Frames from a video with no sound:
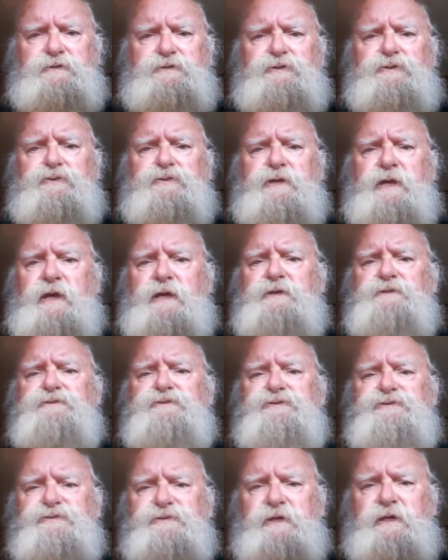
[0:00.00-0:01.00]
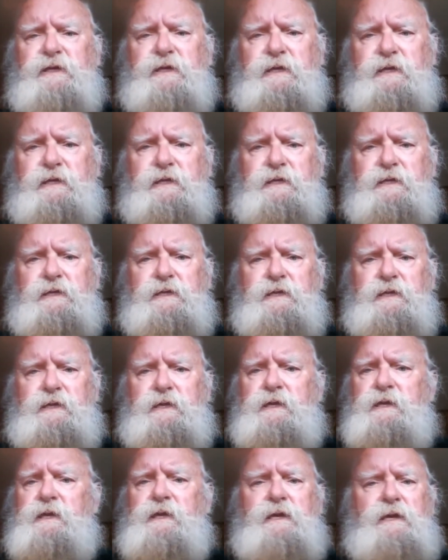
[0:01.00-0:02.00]
You can't say,
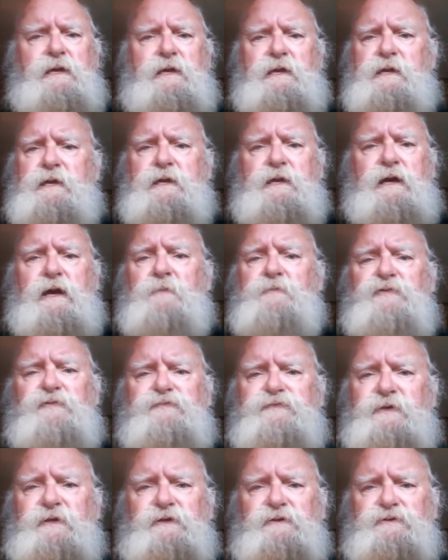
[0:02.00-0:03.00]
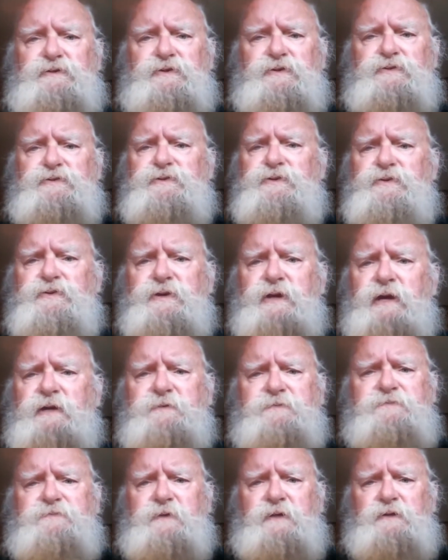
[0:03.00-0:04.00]
I'm a failure. You're
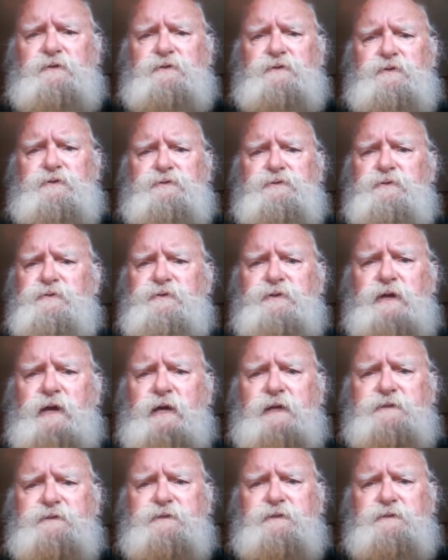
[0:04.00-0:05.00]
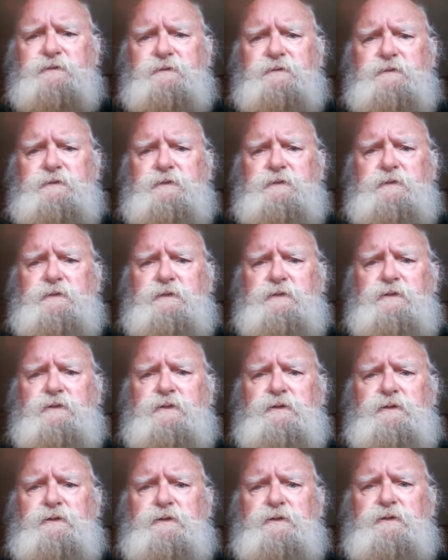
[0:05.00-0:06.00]
not a failure. You're not.
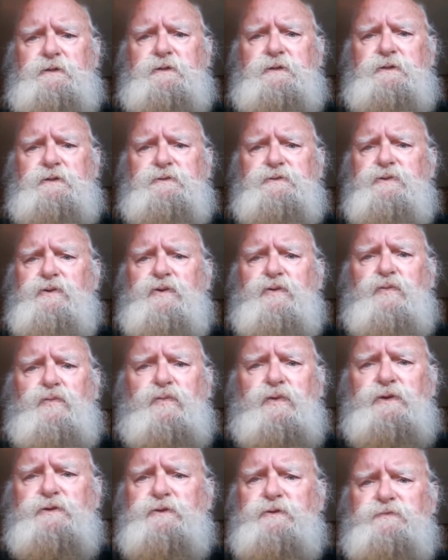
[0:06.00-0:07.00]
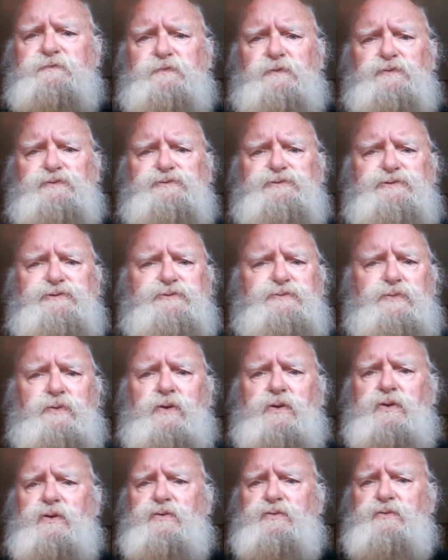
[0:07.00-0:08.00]
You're a wonderful,
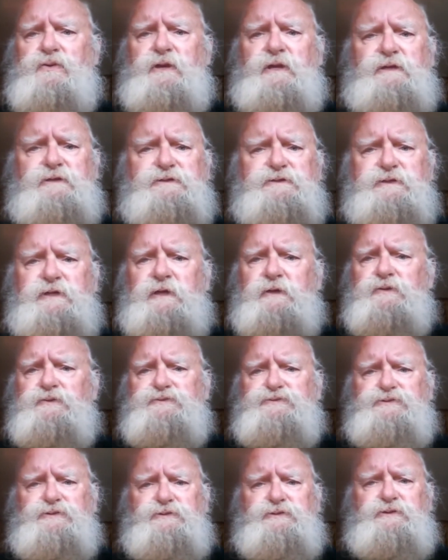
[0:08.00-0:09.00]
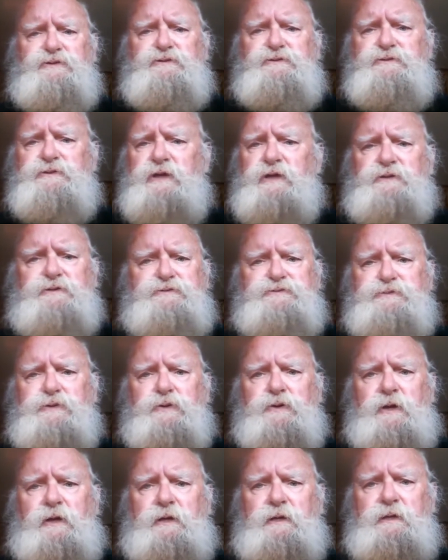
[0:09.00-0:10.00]
strong, intelligent
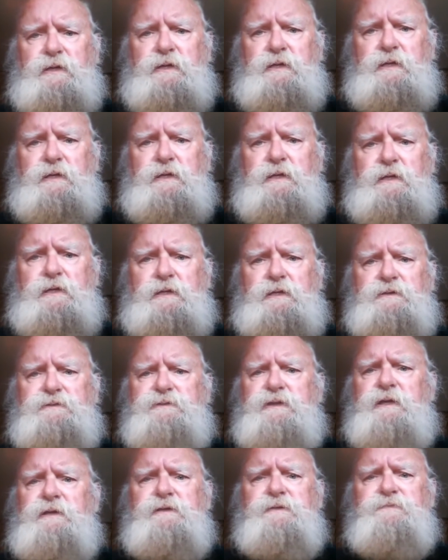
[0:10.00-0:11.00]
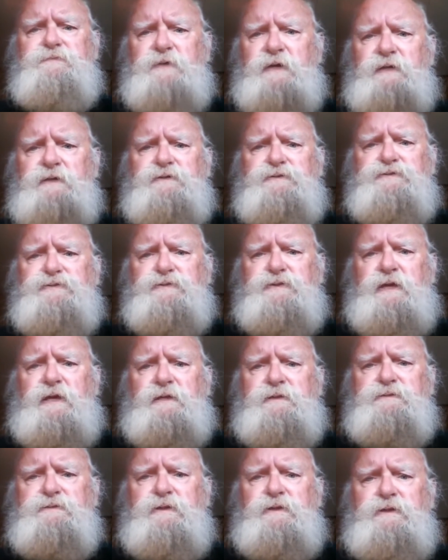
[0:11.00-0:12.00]
youngster. Take advantage of
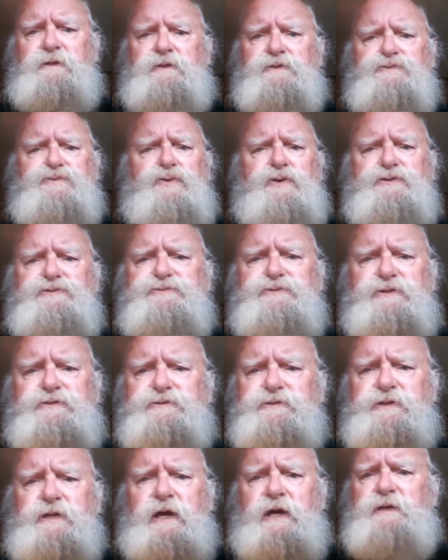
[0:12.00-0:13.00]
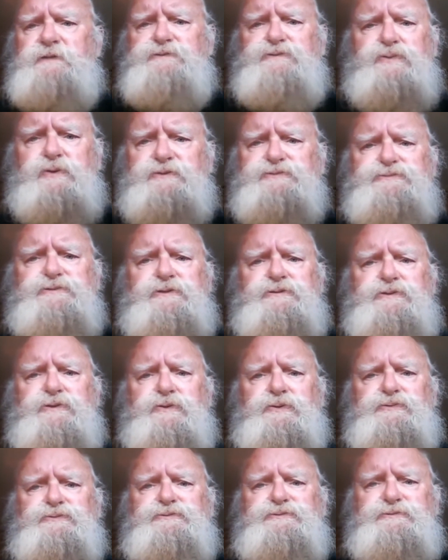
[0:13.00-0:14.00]
that. Trust in God. Trust in
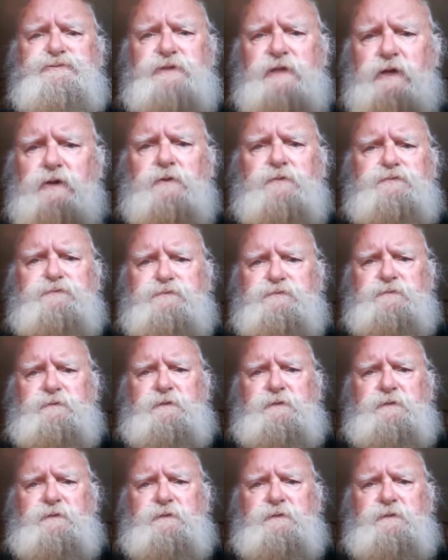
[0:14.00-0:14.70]
yourself.